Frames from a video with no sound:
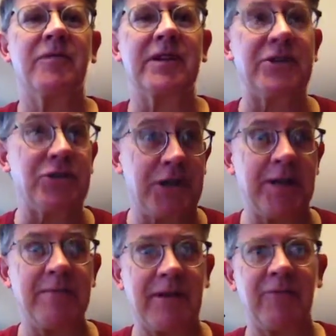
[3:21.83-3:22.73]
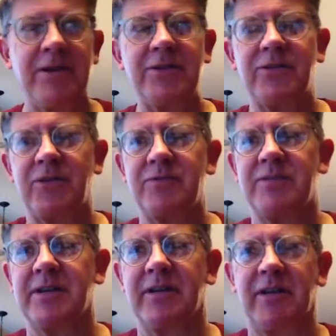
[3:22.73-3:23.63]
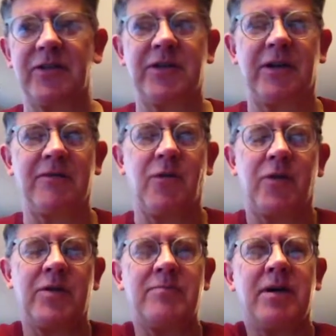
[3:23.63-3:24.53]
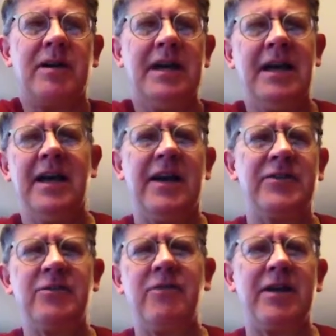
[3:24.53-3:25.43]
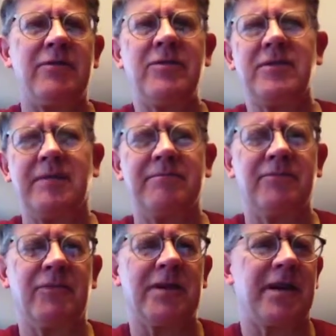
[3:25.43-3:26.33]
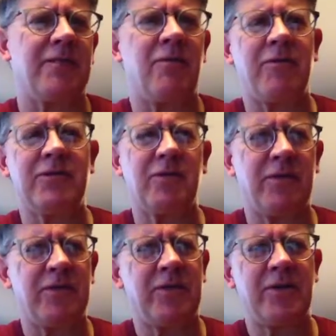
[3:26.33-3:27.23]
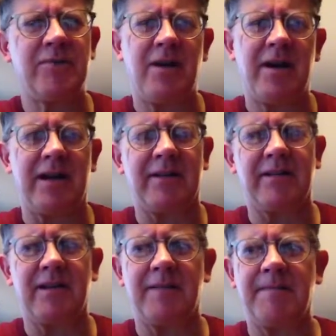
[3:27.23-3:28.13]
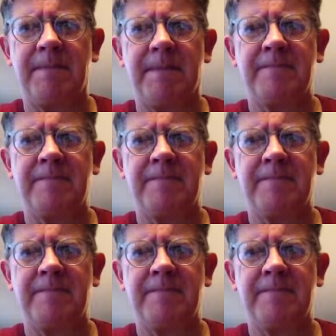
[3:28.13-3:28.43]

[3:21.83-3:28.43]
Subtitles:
legitimate research materials here for you, but as you read through them, what was going through your mind?